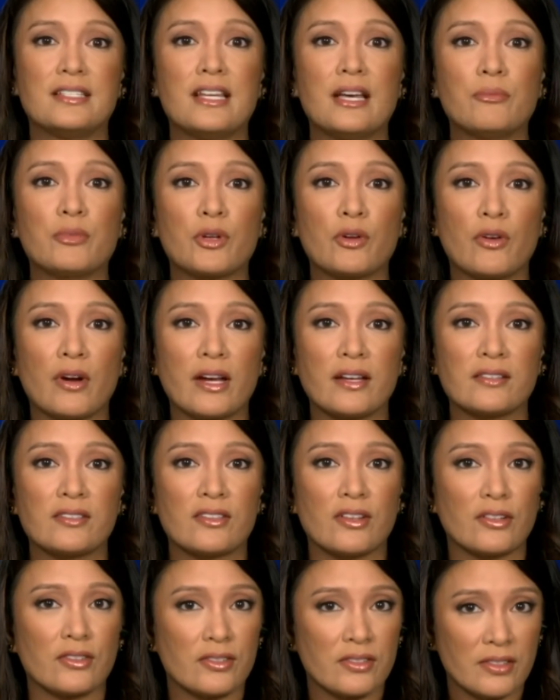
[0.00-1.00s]

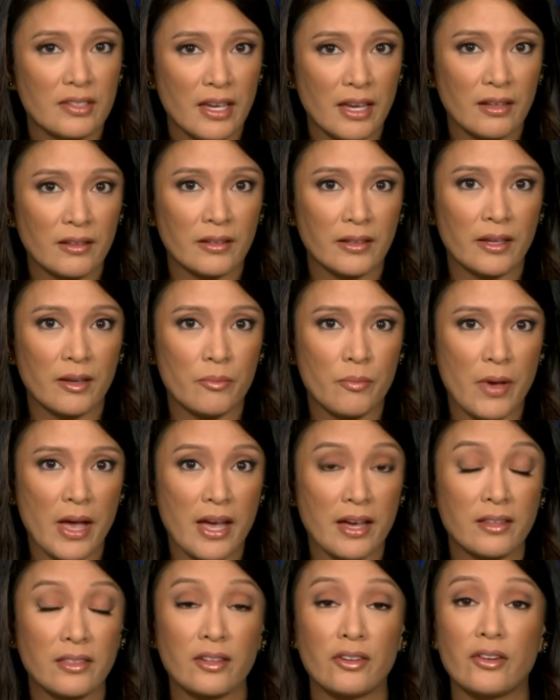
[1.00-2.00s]
Democrats are scaling
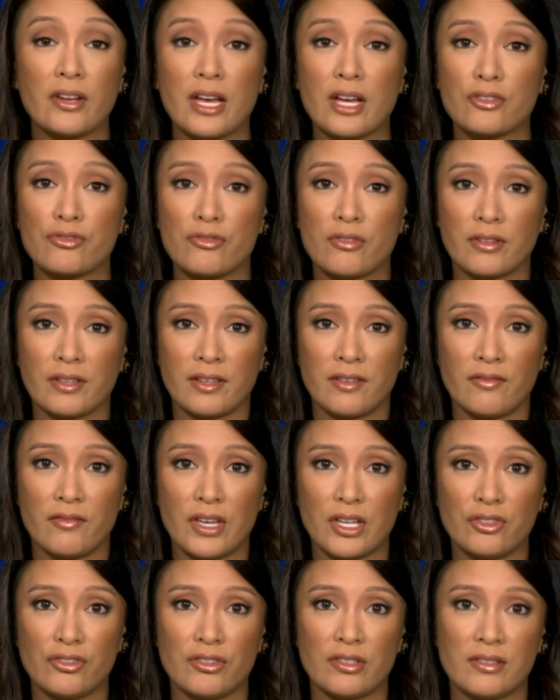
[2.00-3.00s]
back their national
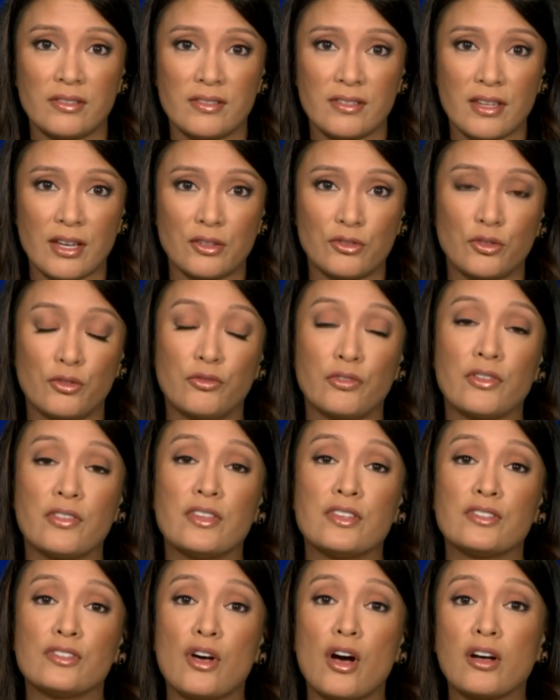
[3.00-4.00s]
convention scheduled for
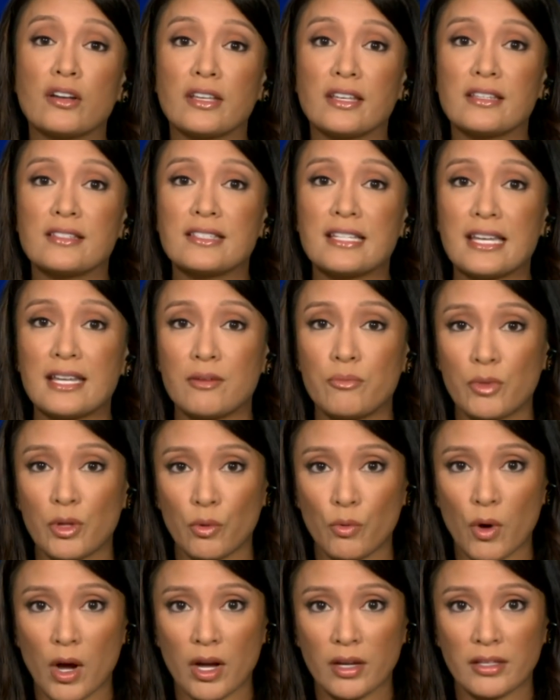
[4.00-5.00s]
this August in
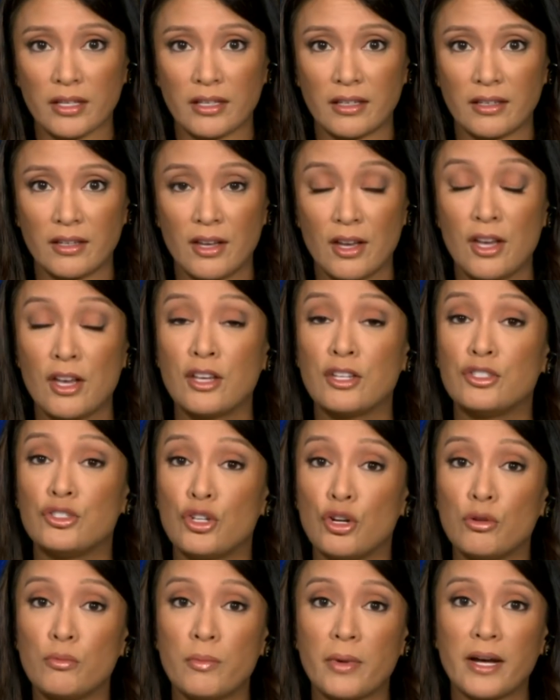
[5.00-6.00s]
Milwaukee.
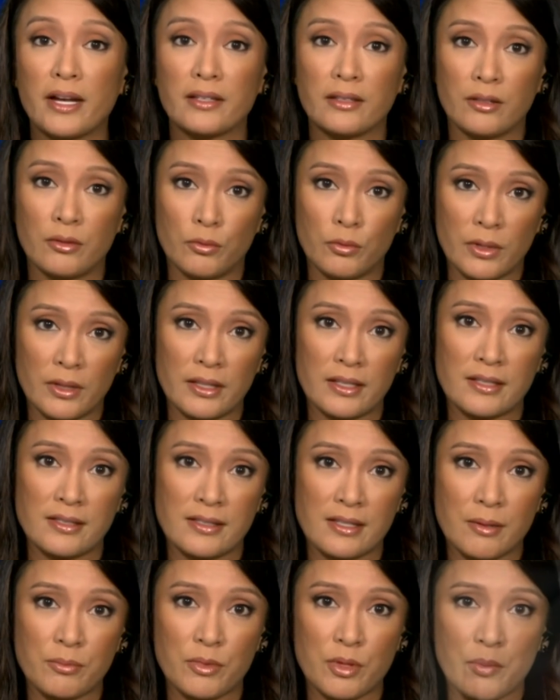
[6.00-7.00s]
Joe Biden will
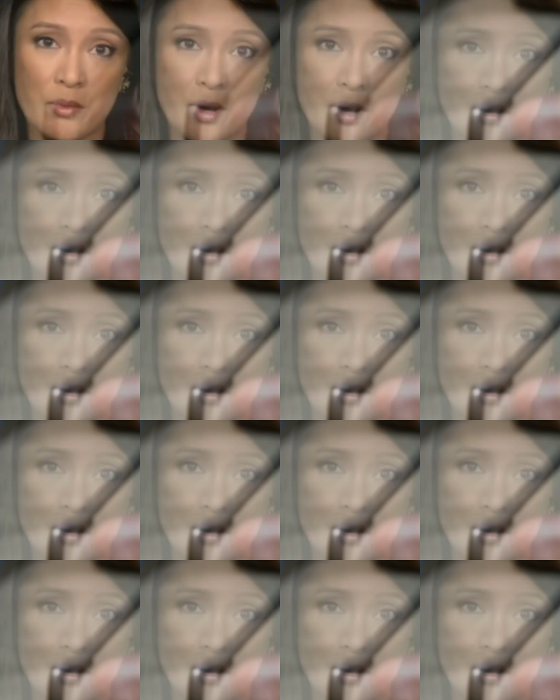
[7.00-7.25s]
accept the